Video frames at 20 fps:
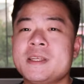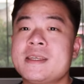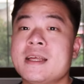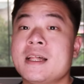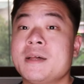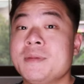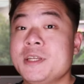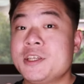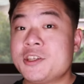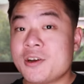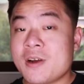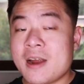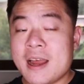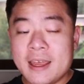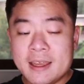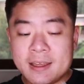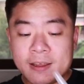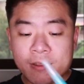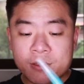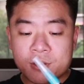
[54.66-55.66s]
pens that I'll be
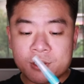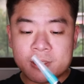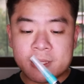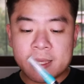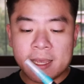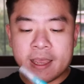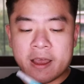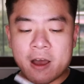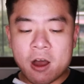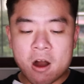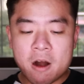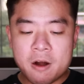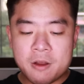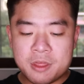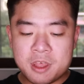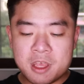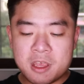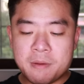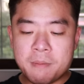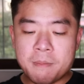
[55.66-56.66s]
trying today are
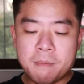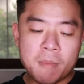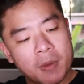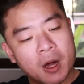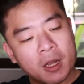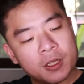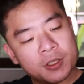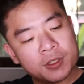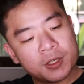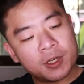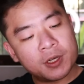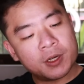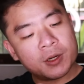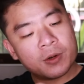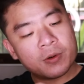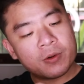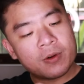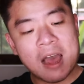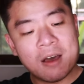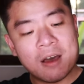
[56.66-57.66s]
the
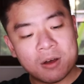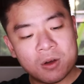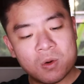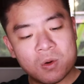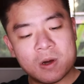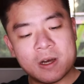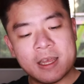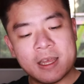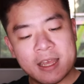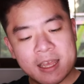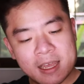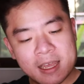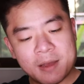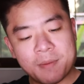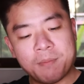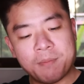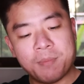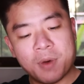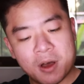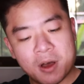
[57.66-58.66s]
Molotow Aqua Ink
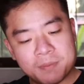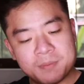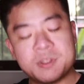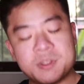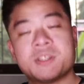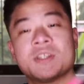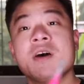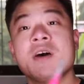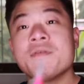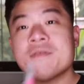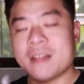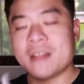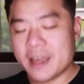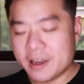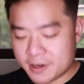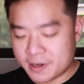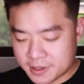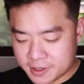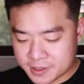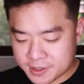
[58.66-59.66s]
Pump
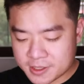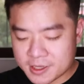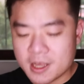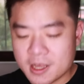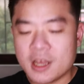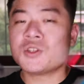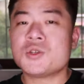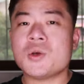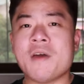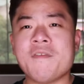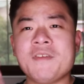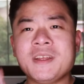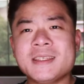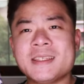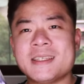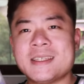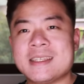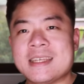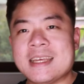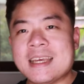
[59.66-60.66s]
Softliners. So I've been
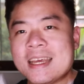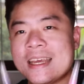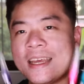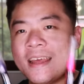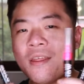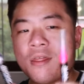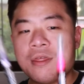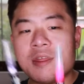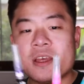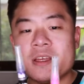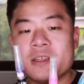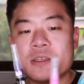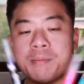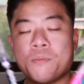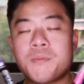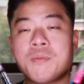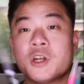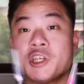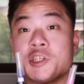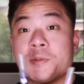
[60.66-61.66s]
seeing these
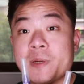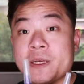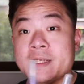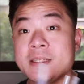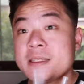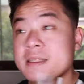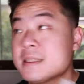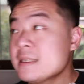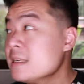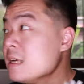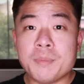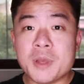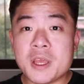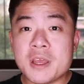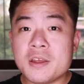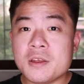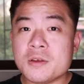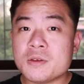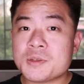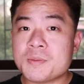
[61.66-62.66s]
brush pens
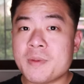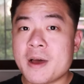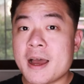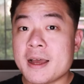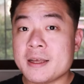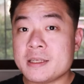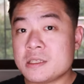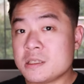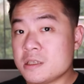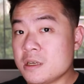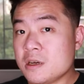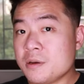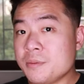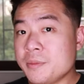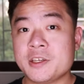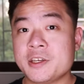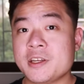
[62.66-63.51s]
being used by some